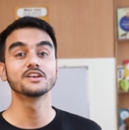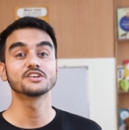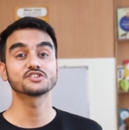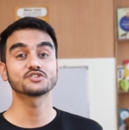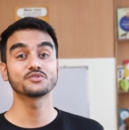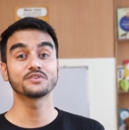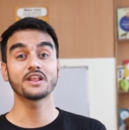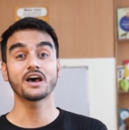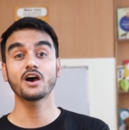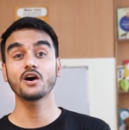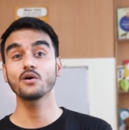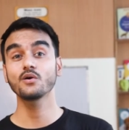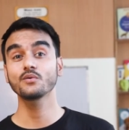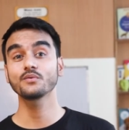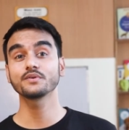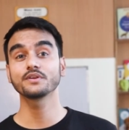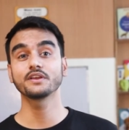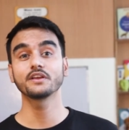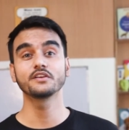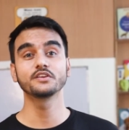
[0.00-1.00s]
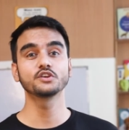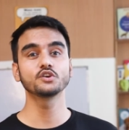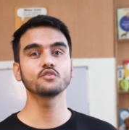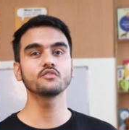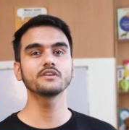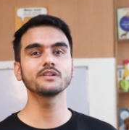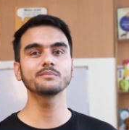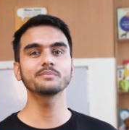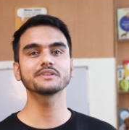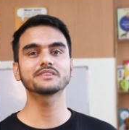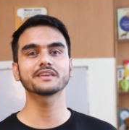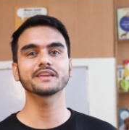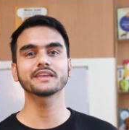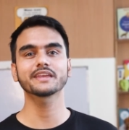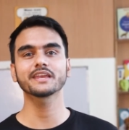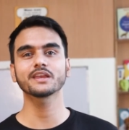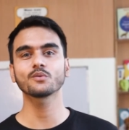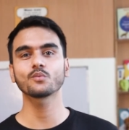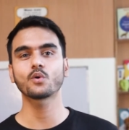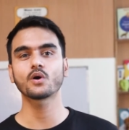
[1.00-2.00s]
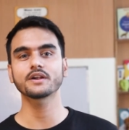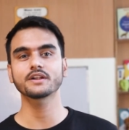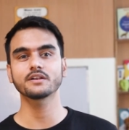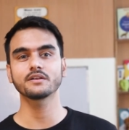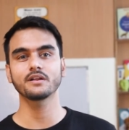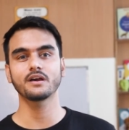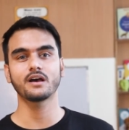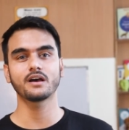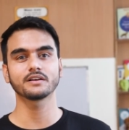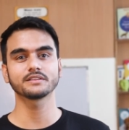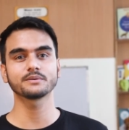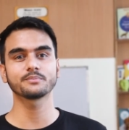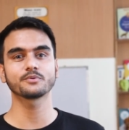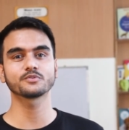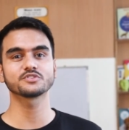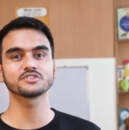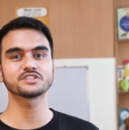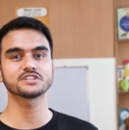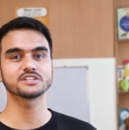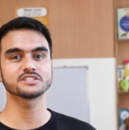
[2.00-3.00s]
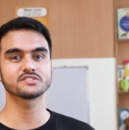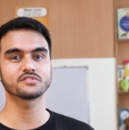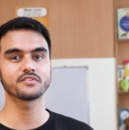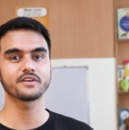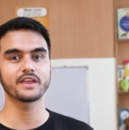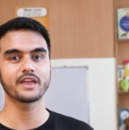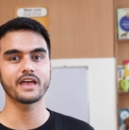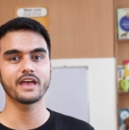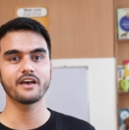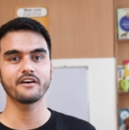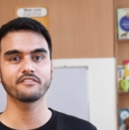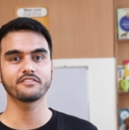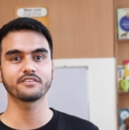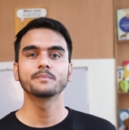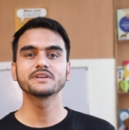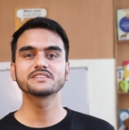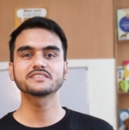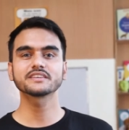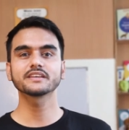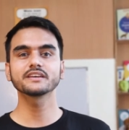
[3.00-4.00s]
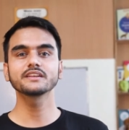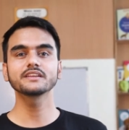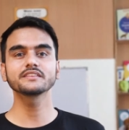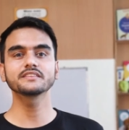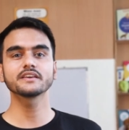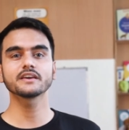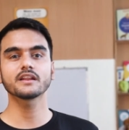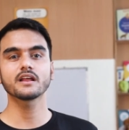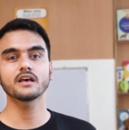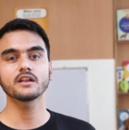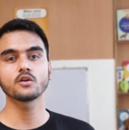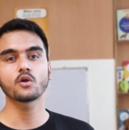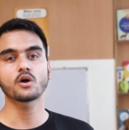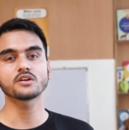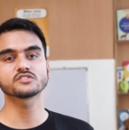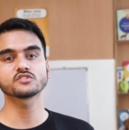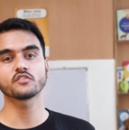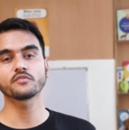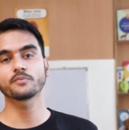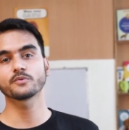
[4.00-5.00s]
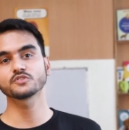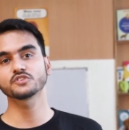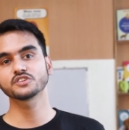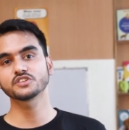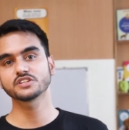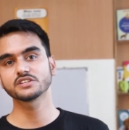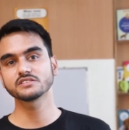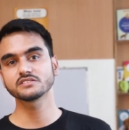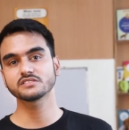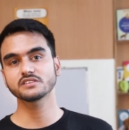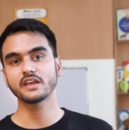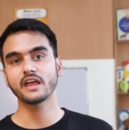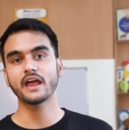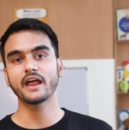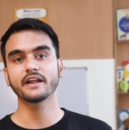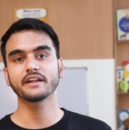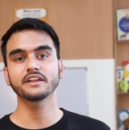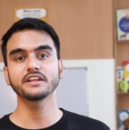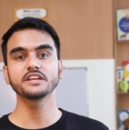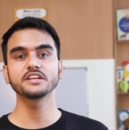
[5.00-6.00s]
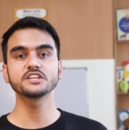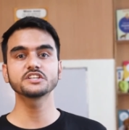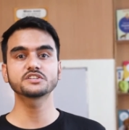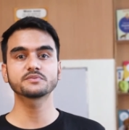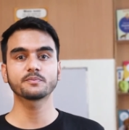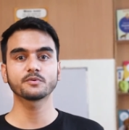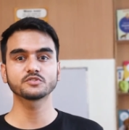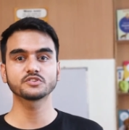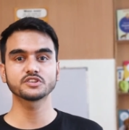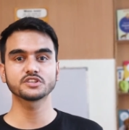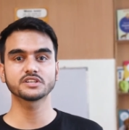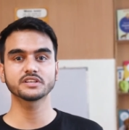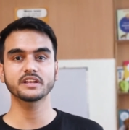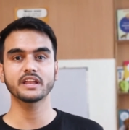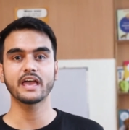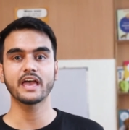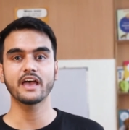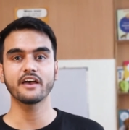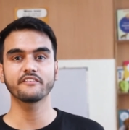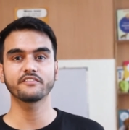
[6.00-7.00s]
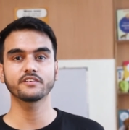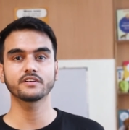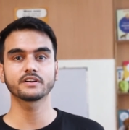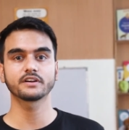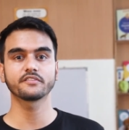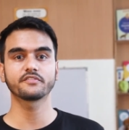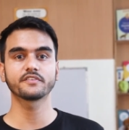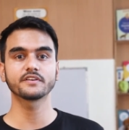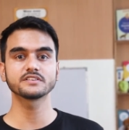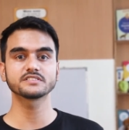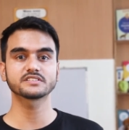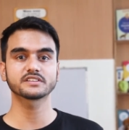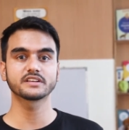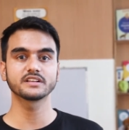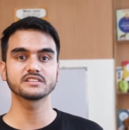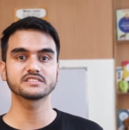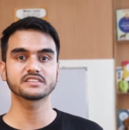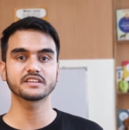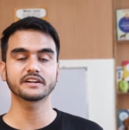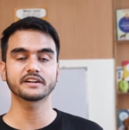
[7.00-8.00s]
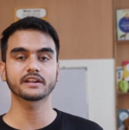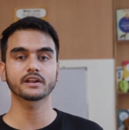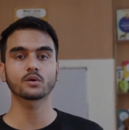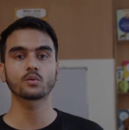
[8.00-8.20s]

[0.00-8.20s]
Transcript: So now you will be thinking, what are the positions we have? Basically, there are lots of positions and each position have a different skill set